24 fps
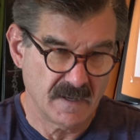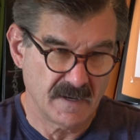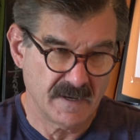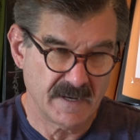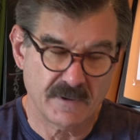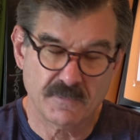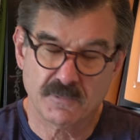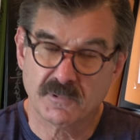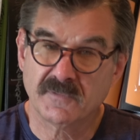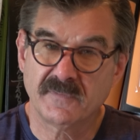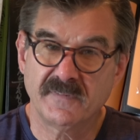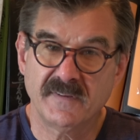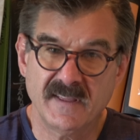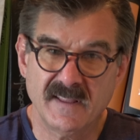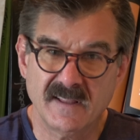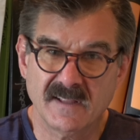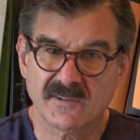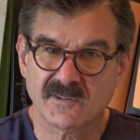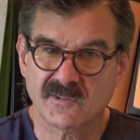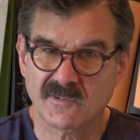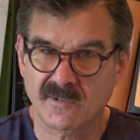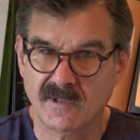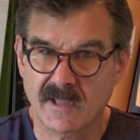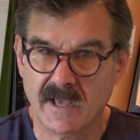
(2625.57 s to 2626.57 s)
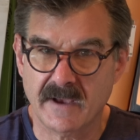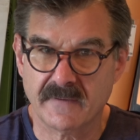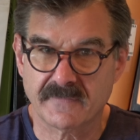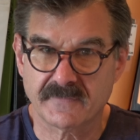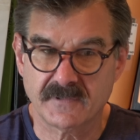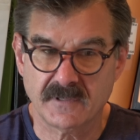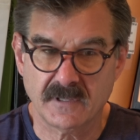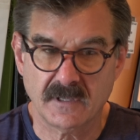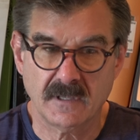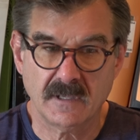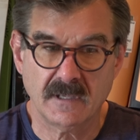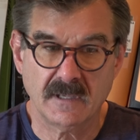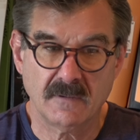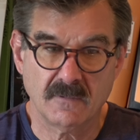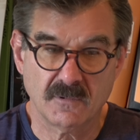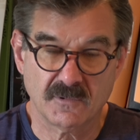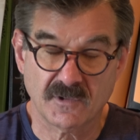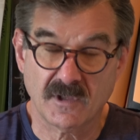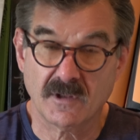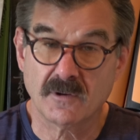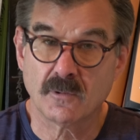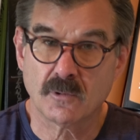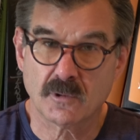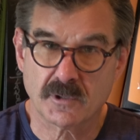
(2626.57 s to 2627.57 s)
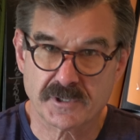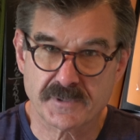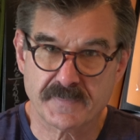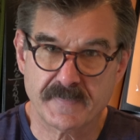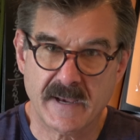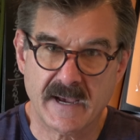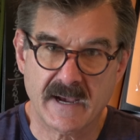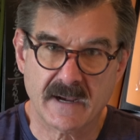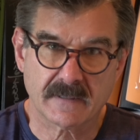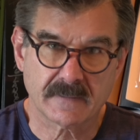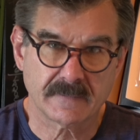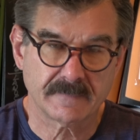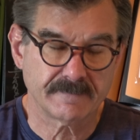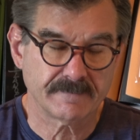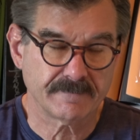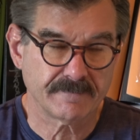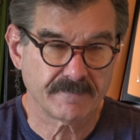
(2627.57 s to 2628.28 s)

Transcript: Now, when Felix left, he was on horseback.